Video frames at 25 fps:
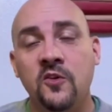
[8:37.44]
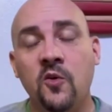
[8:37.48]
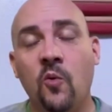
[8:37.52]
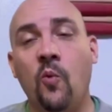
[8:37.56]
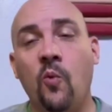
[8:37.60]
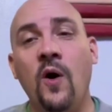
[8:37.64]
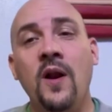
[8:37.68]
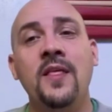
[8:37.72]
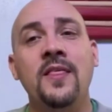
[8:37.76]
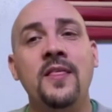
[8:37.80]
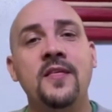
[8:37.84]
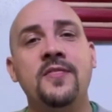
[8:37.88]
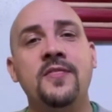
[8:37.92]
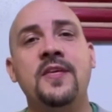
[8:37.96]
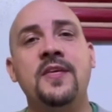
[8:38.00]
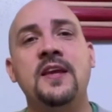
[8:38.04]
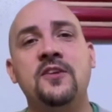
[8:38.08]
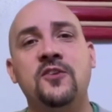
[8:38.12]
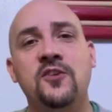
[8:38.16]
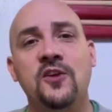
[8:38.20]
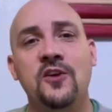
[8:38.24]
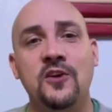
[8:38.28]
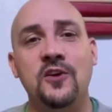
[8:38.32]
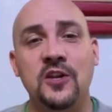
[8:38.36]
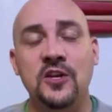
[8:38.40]
So one of the
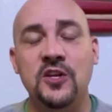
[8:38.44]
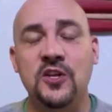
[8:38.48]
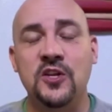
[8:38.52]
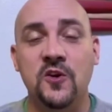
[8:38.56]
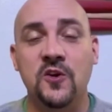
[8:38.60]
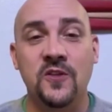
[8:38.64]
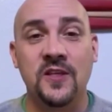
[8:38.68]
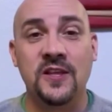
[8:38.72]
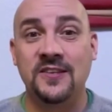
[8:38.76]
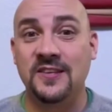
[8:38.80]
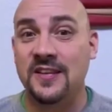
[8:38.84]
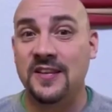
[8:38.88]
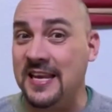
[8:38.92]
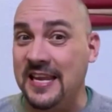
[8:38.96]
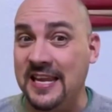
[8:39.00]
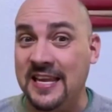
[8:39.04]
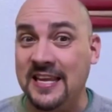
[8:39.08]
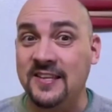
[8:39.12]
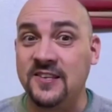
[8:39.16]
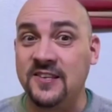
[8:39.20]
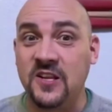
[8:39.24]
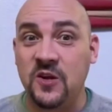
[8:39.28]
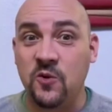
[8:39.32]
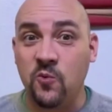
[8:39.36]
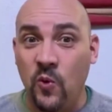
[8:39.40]
things you can do that's an
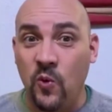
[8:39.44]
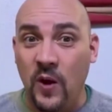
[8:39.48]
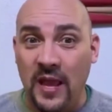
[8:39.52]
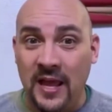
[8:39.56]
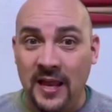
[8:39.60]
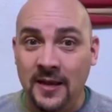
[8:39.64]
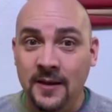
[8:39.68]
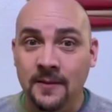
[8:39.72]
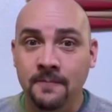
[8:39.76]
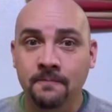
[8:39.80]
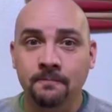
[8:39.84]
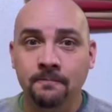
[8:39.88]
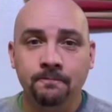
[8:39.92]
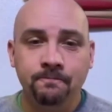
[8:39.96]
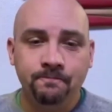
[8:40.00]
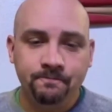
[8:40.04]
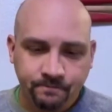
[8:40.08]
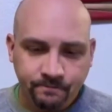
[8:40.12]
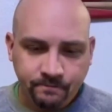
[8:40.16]
easy win